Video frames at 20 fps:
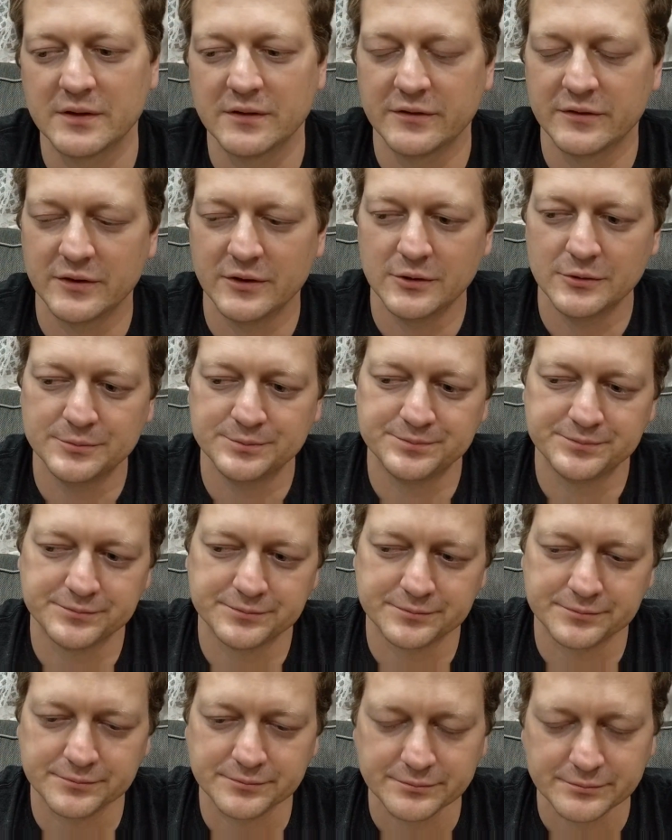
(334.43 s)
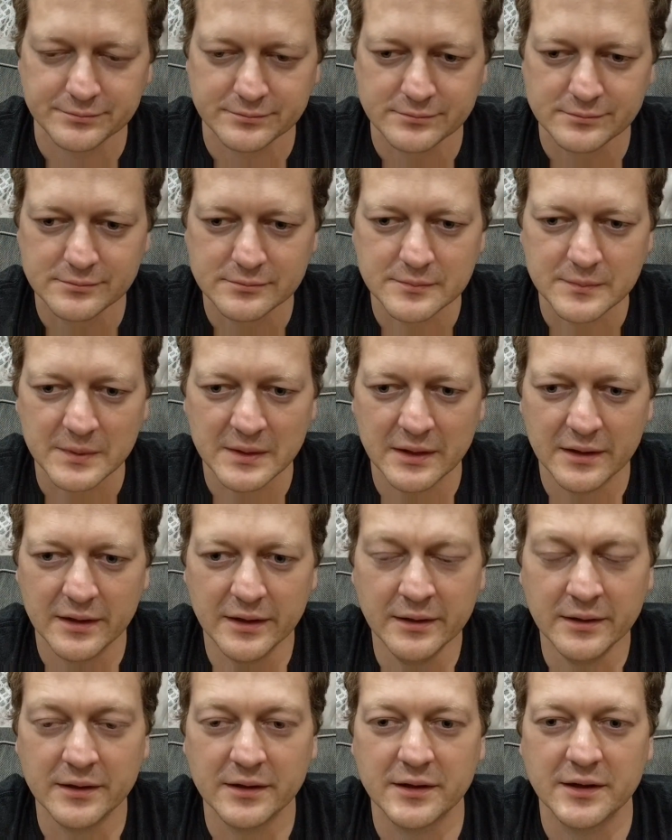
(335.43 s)
So
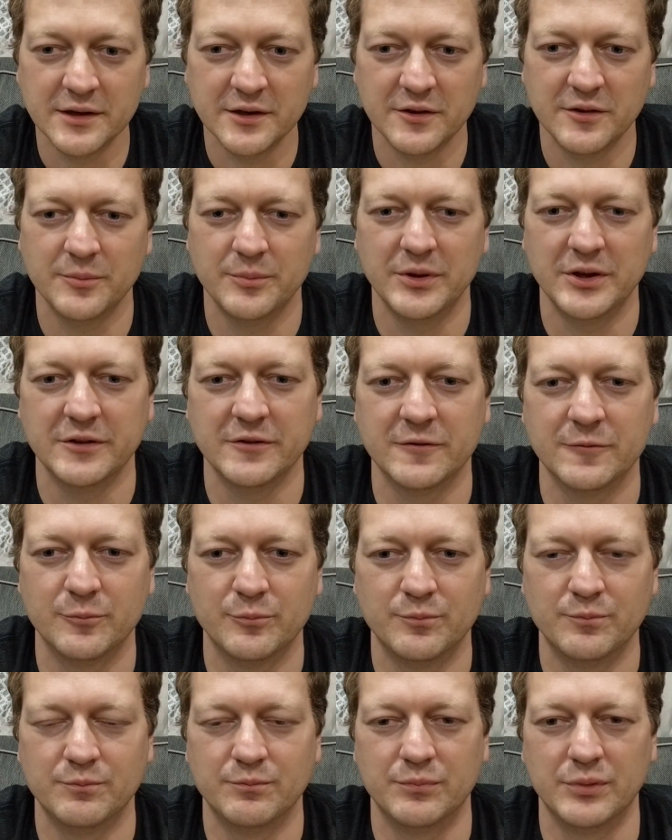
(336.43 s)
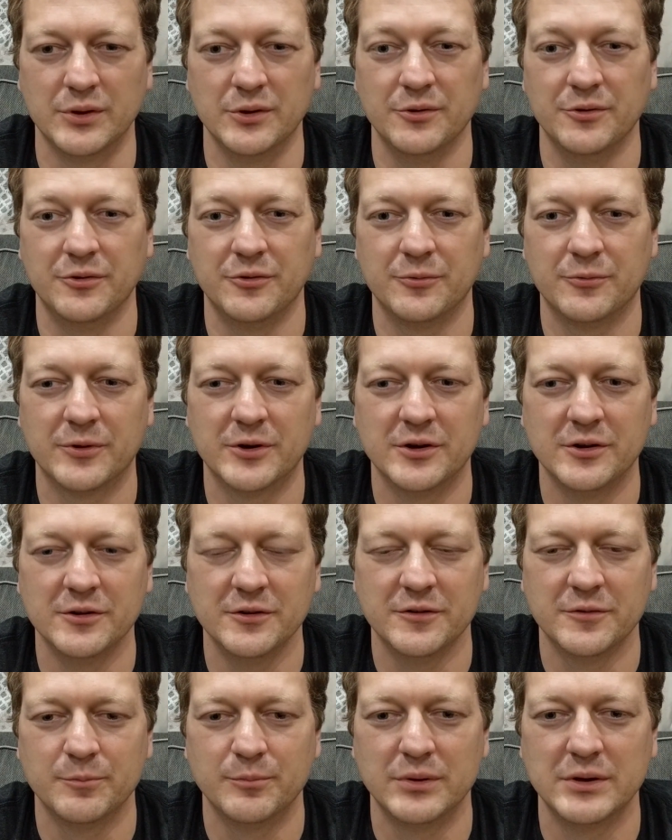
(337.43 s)
kind of the best of both
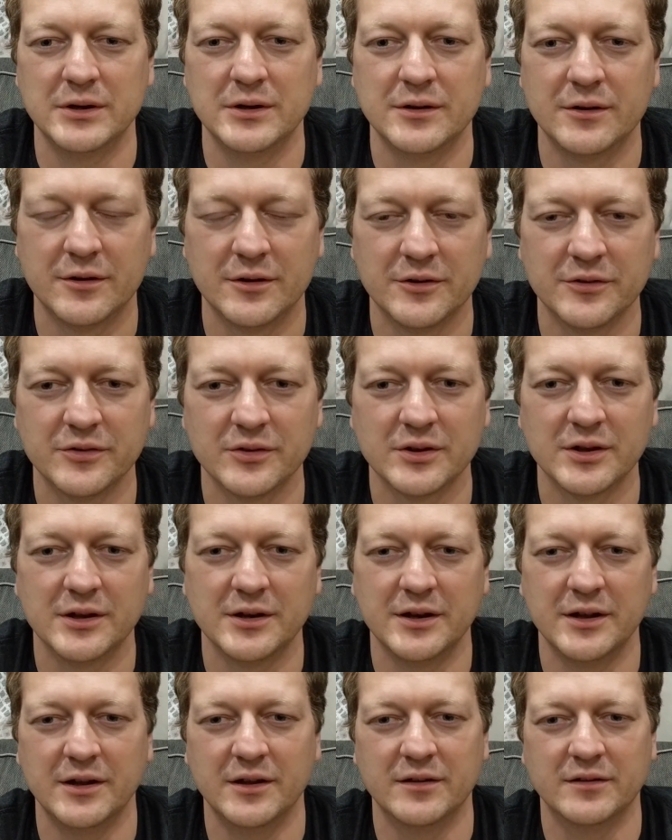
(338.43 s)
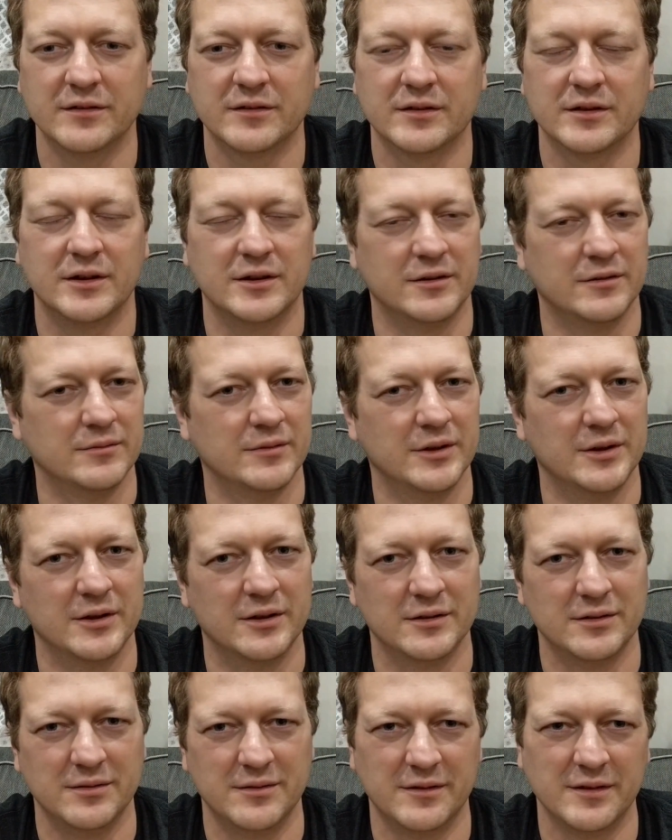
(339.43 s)
worlds, but it also kind of has
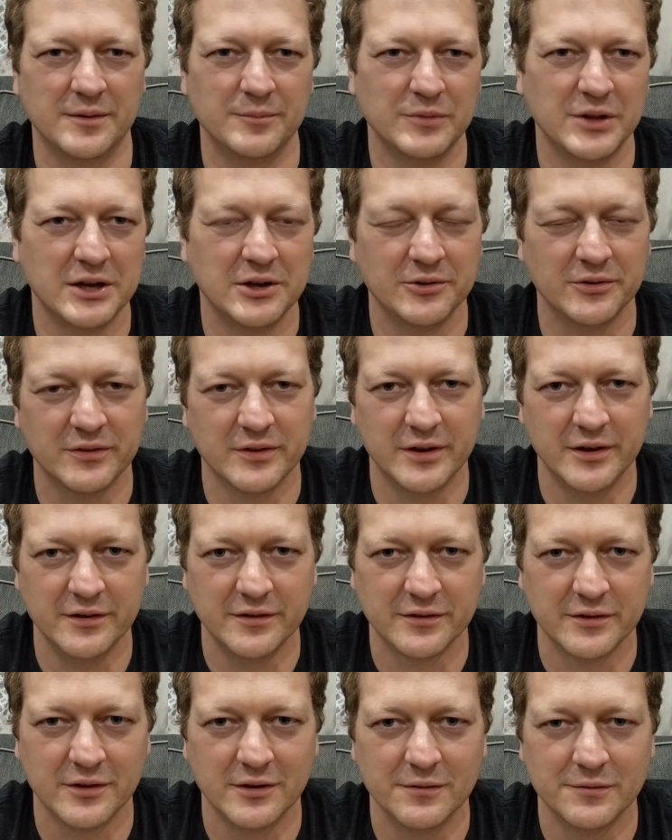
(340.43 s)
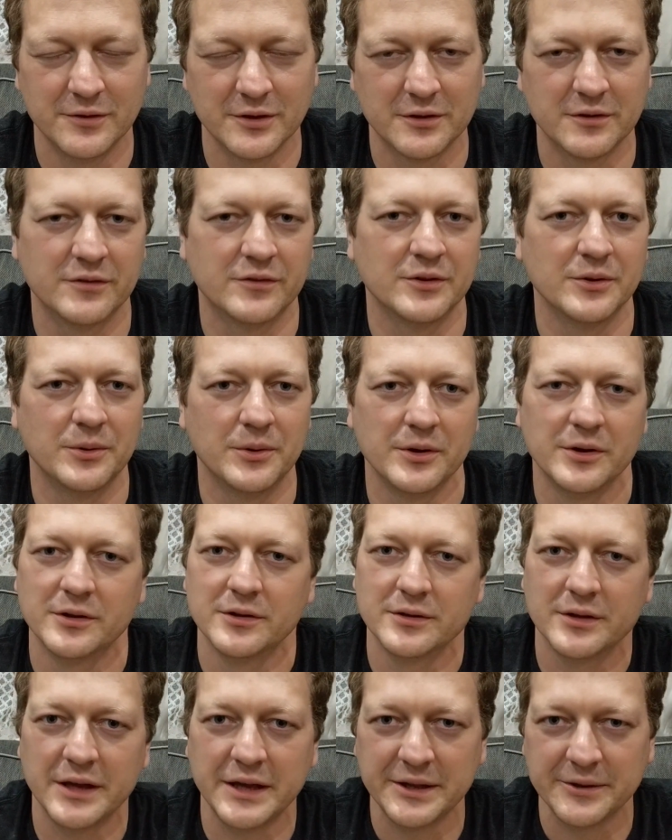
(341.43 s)
some downsides of the
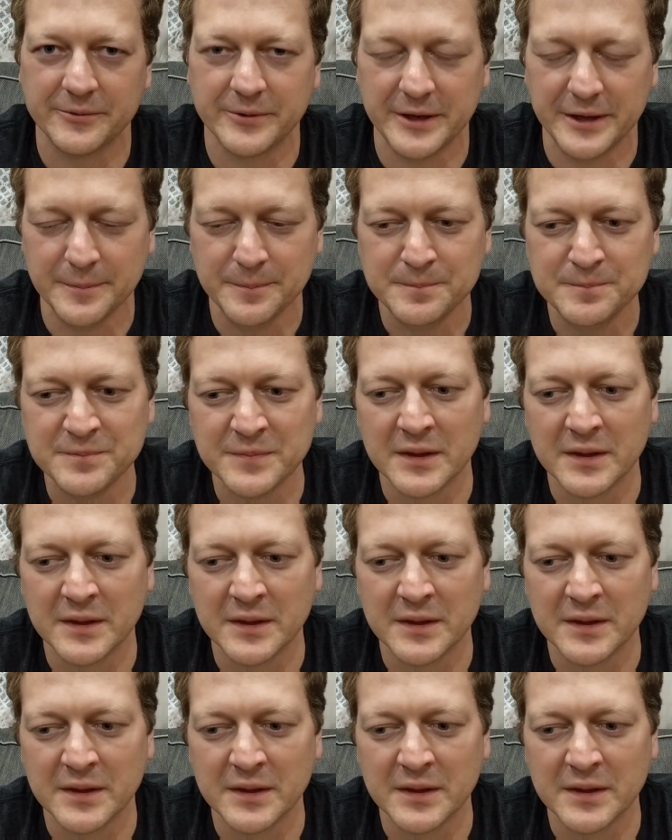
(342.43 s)
custodial anyway.